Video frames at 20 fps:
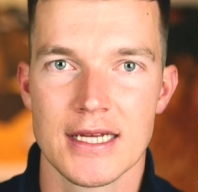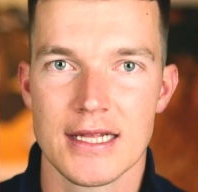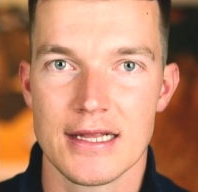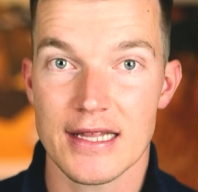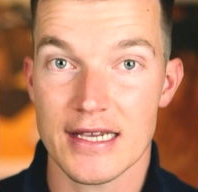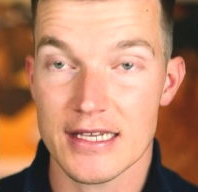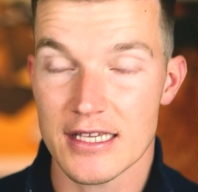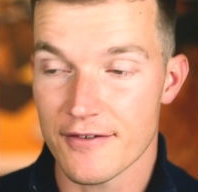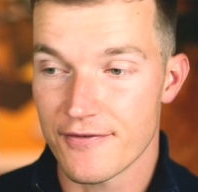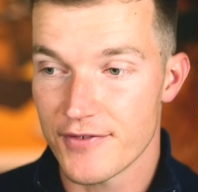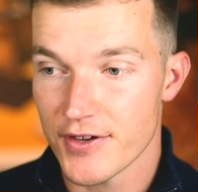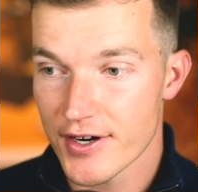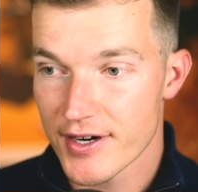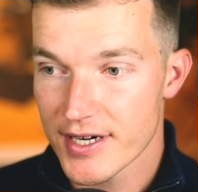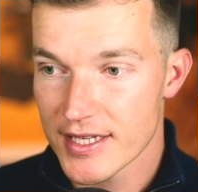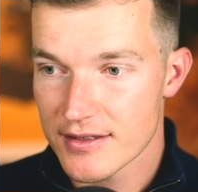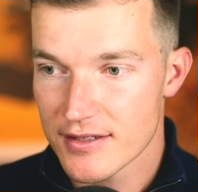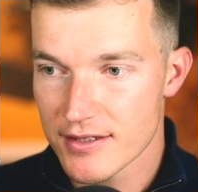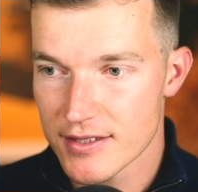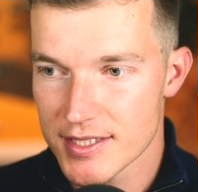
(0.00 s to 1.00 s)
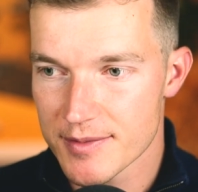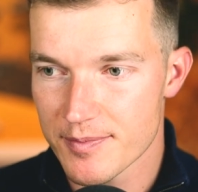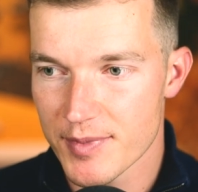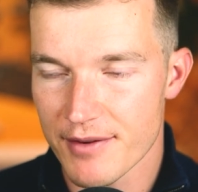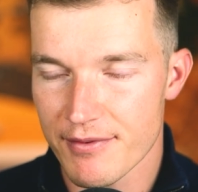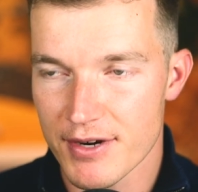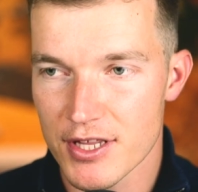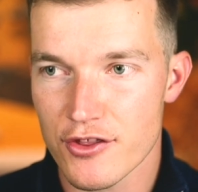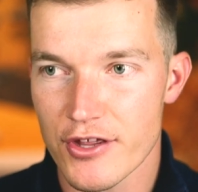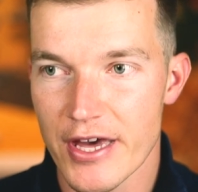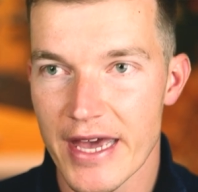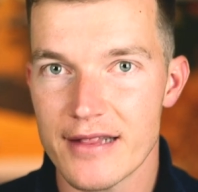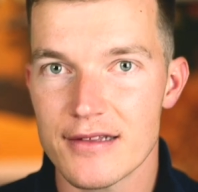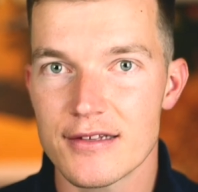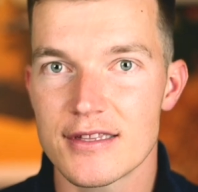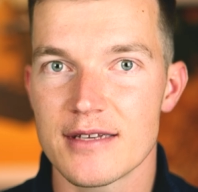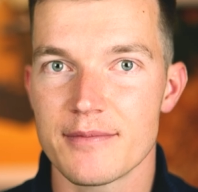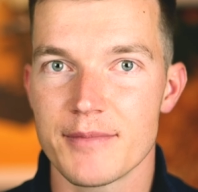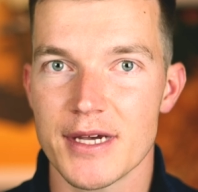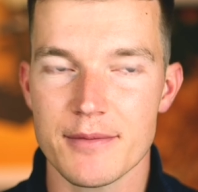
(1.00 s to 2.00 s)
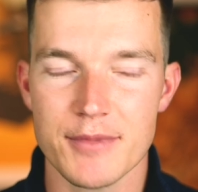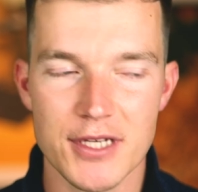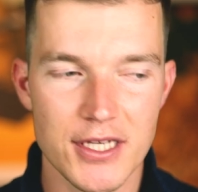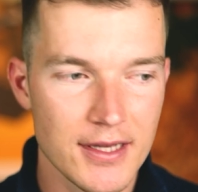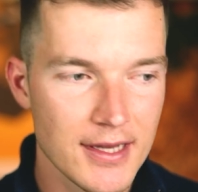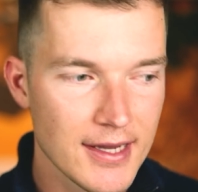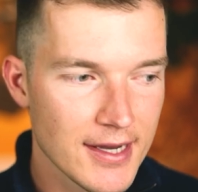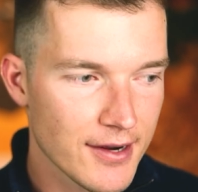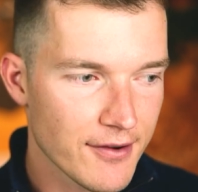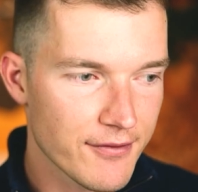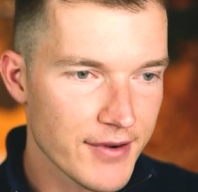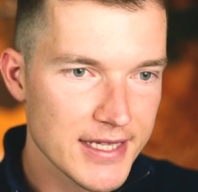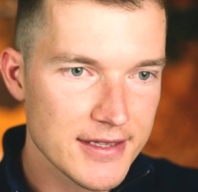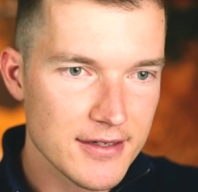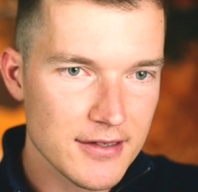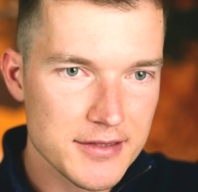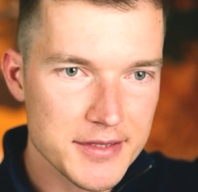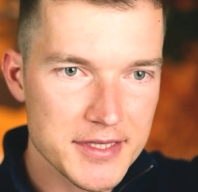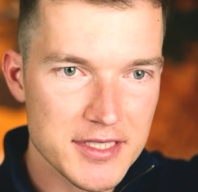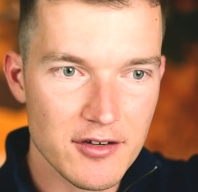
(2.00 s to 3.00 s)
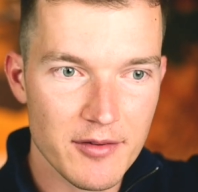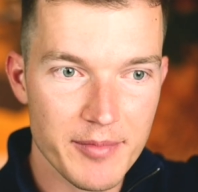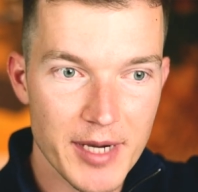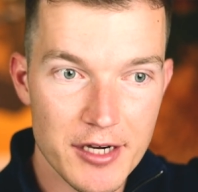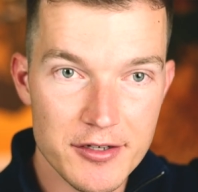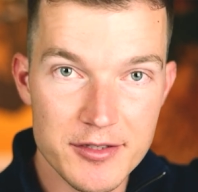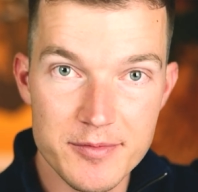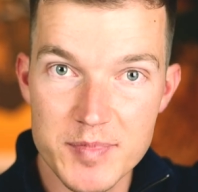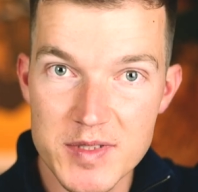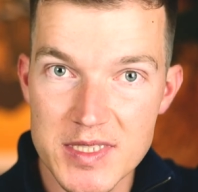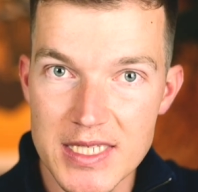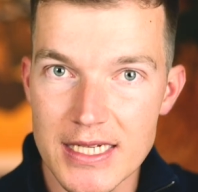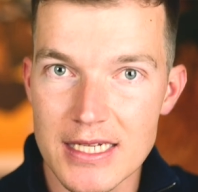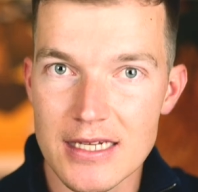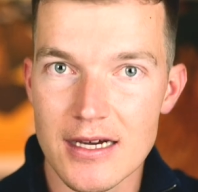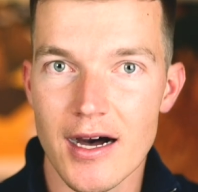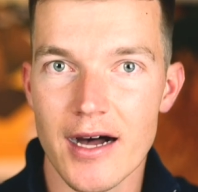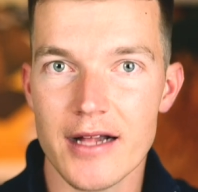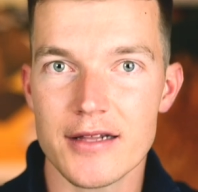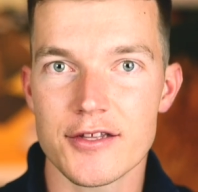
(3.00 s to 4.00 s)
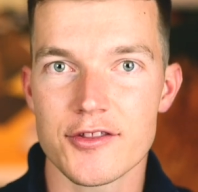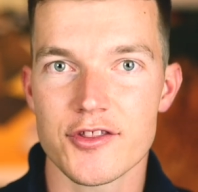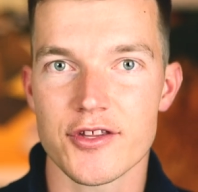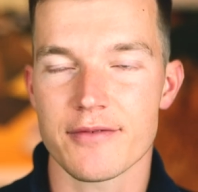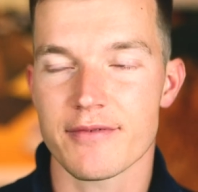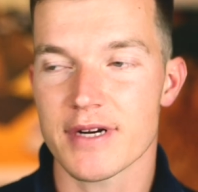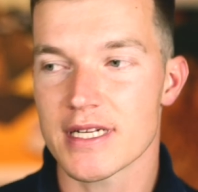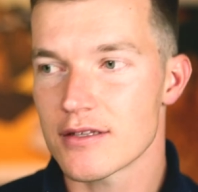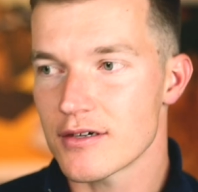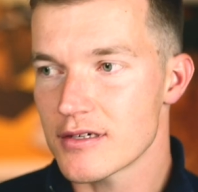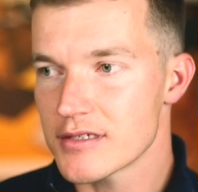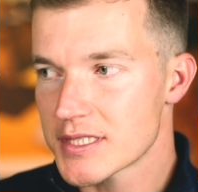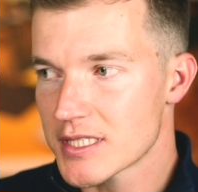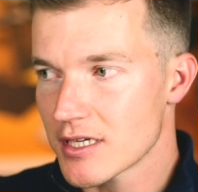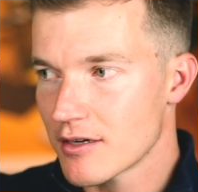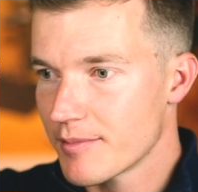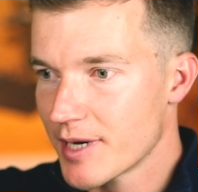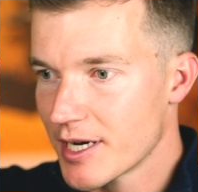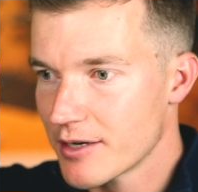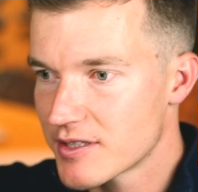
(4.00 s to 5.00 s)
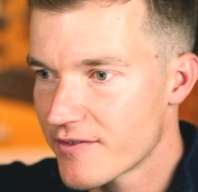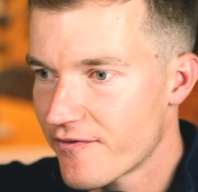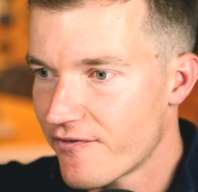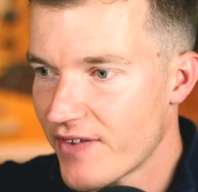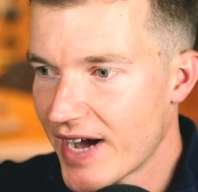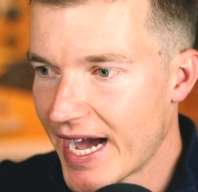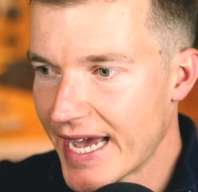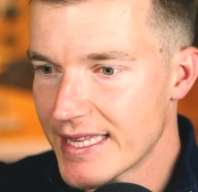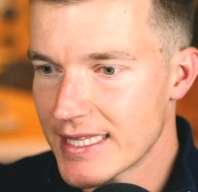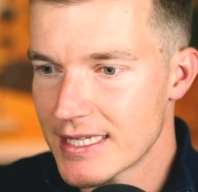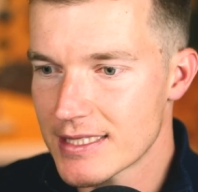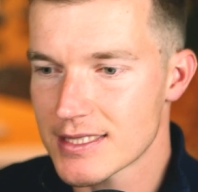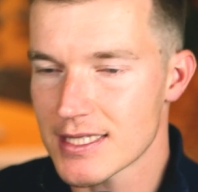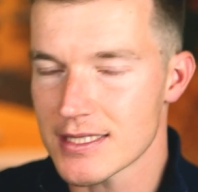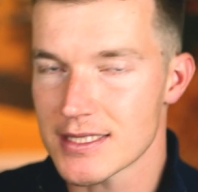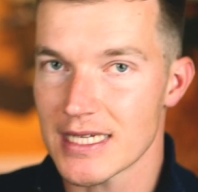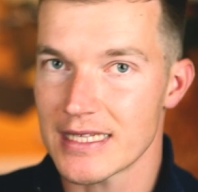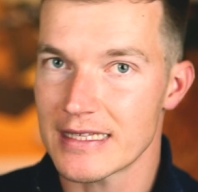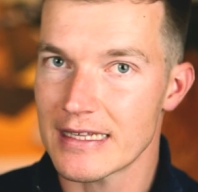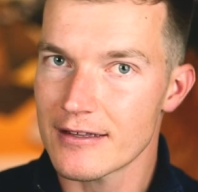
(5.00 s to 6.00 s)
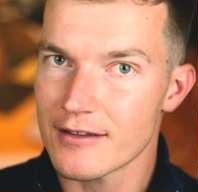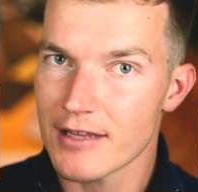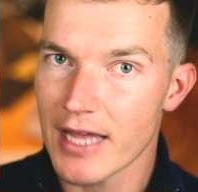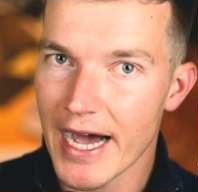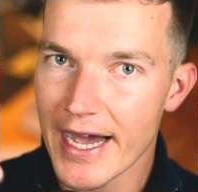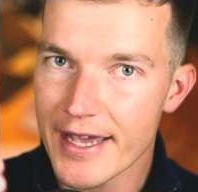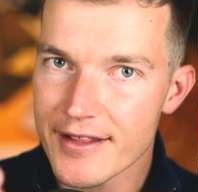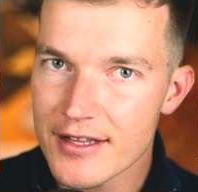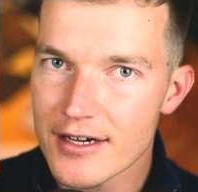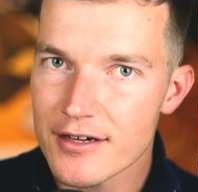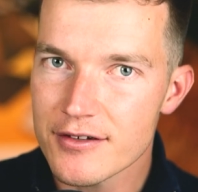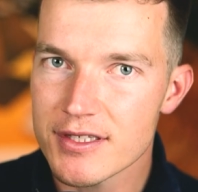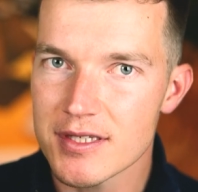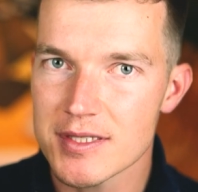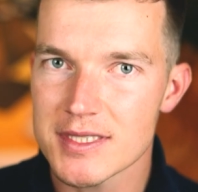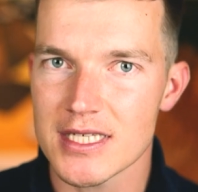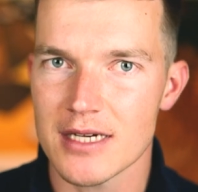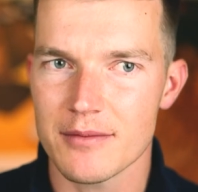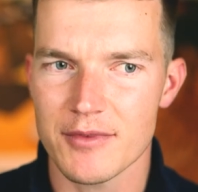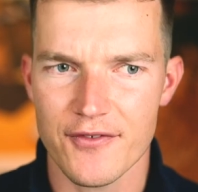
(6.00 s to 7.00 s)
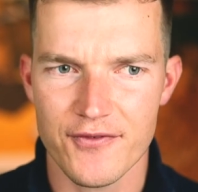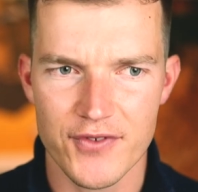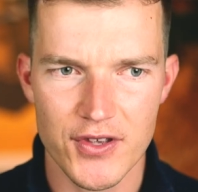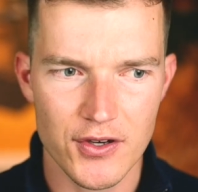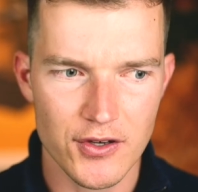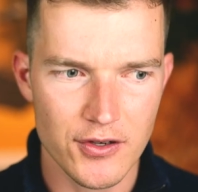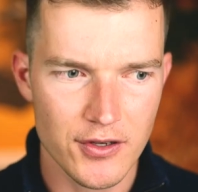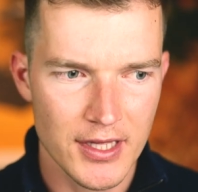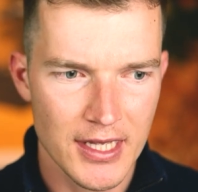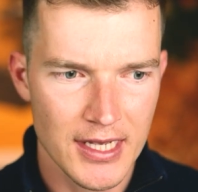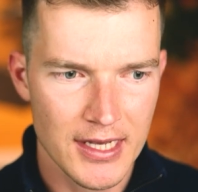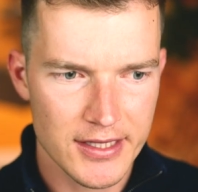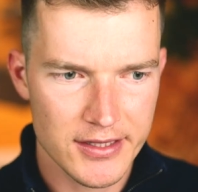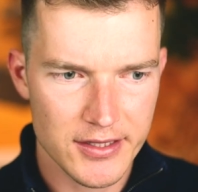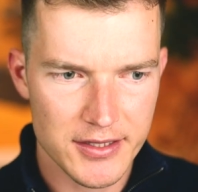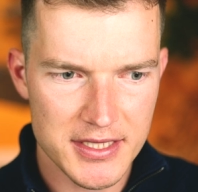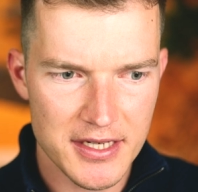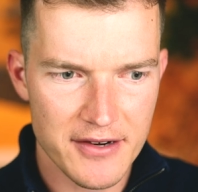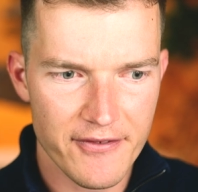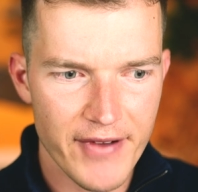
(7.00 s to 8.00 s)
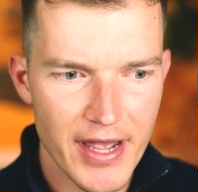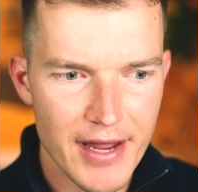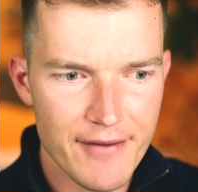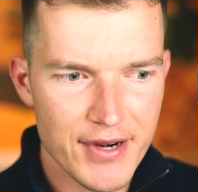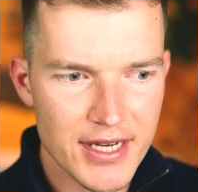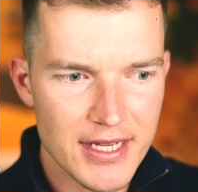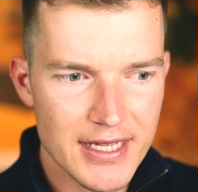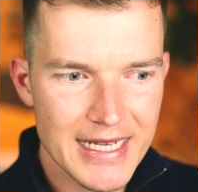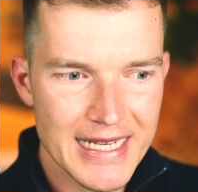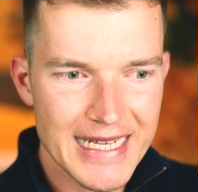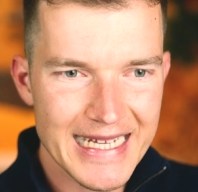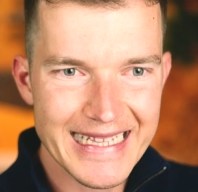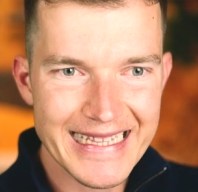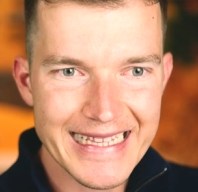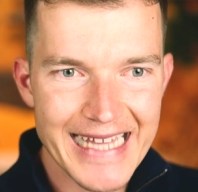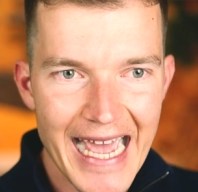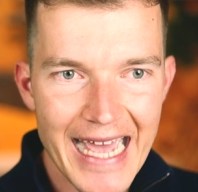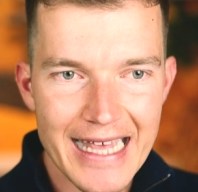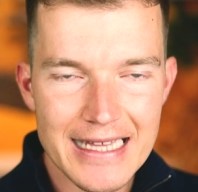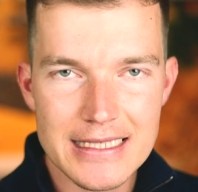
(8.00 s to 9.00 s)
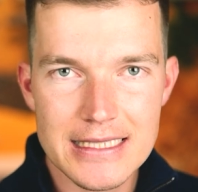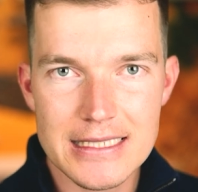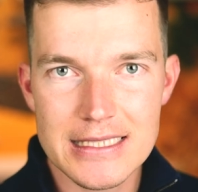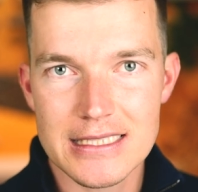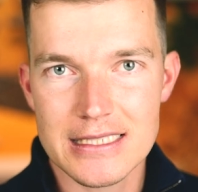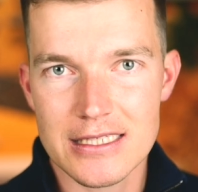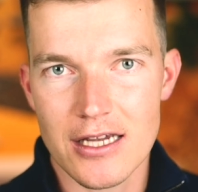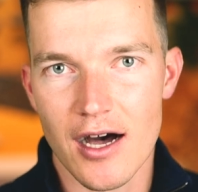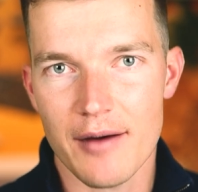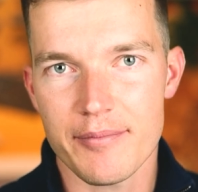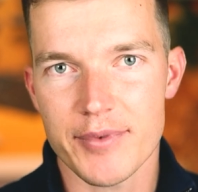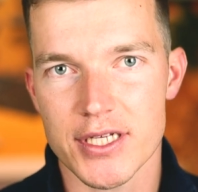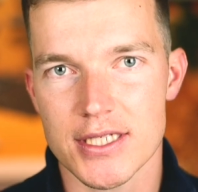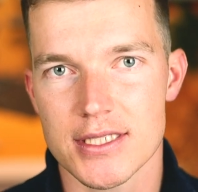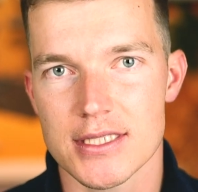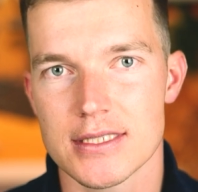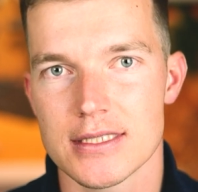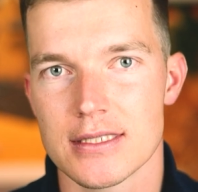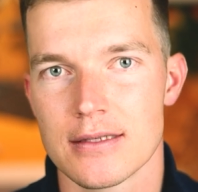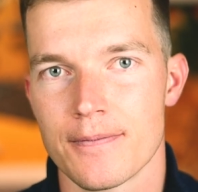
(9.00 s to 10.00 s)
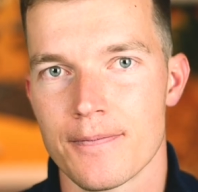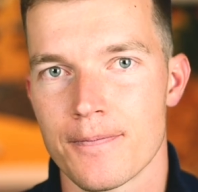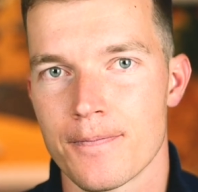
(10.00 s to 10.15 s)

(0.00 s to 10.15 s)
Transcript: Like if you're into spirituality, maybe read also about psychology, read also about finances. And then I know to some of you, those are very dense topics,